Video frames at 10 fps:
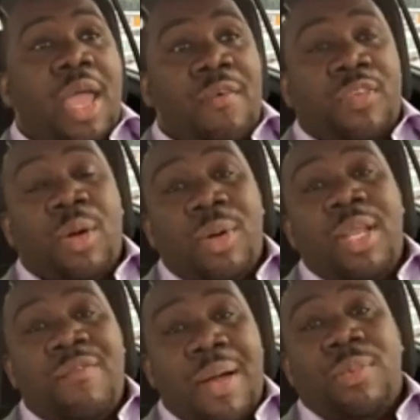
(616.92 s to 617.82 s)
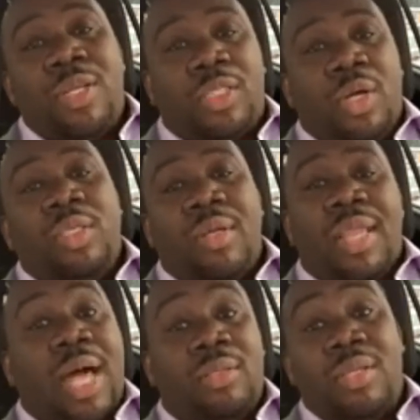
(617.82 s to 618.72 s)
If someone if I'm going to charge you a
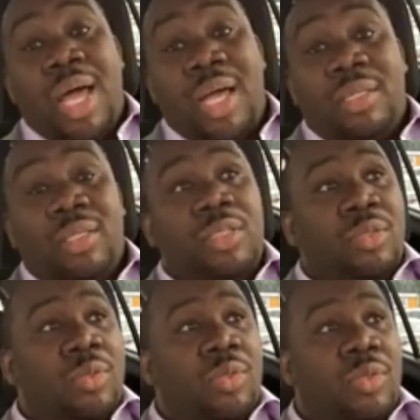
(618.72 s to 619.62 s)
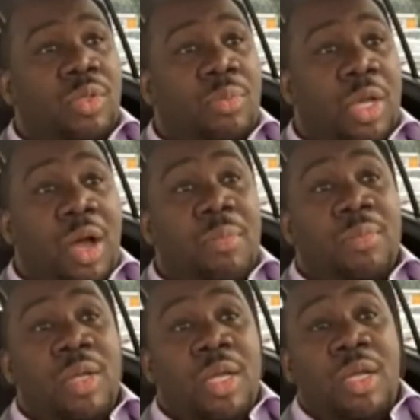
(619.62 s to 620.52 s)
thousand dollars to to
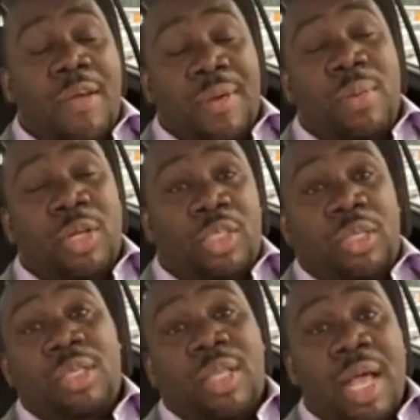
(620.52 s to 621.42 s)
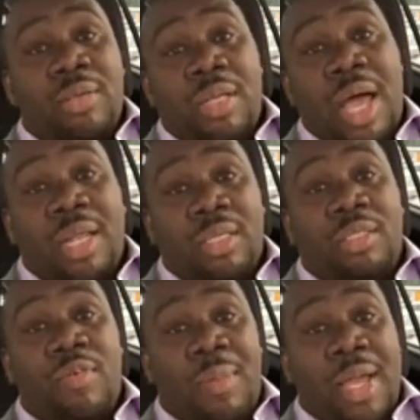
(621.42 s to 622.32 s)
become if I'm going to charge you a thousand
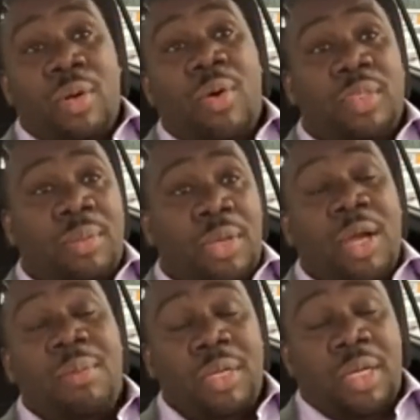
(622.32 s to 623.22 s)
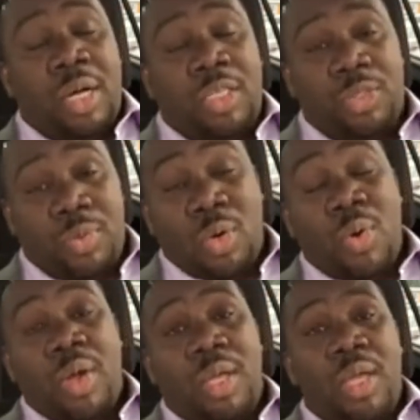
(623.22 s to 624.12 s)
dollars for my course to become an
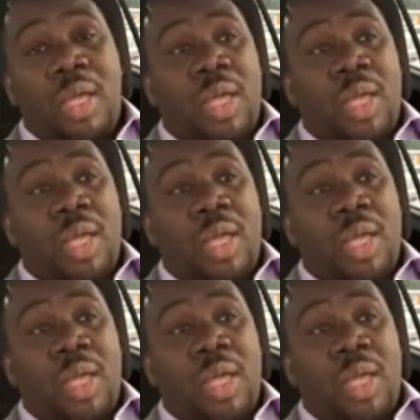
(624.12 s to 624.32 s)
entrepreneur,